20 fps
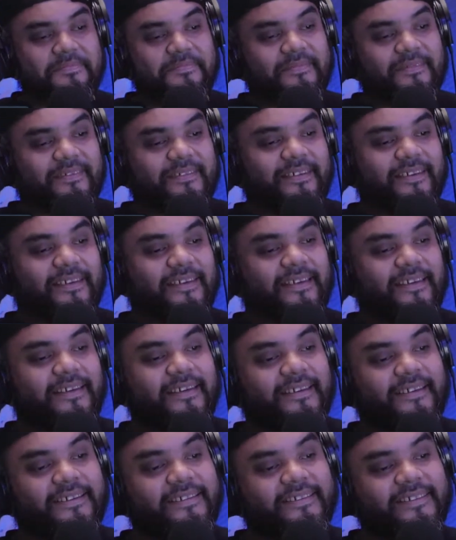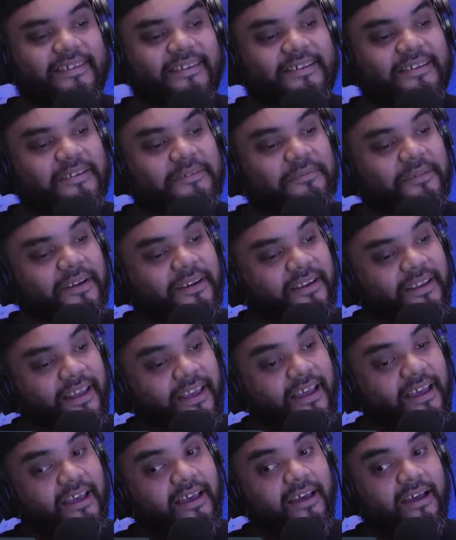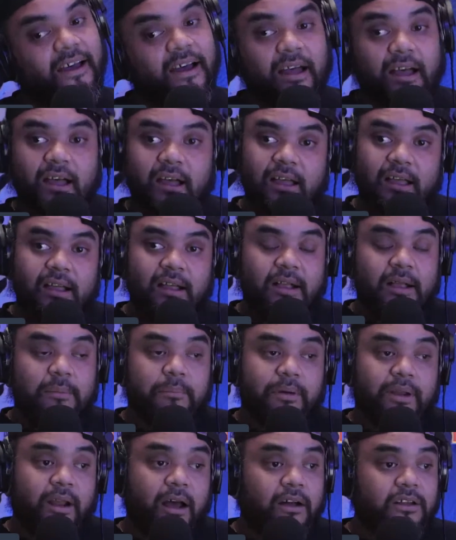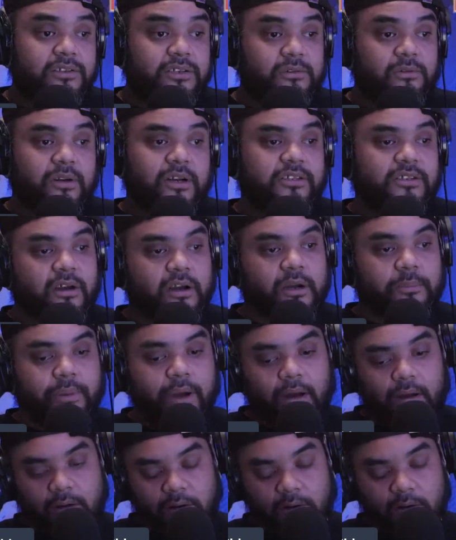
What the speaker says: Yeah. So, but yeah, but I also want to talk about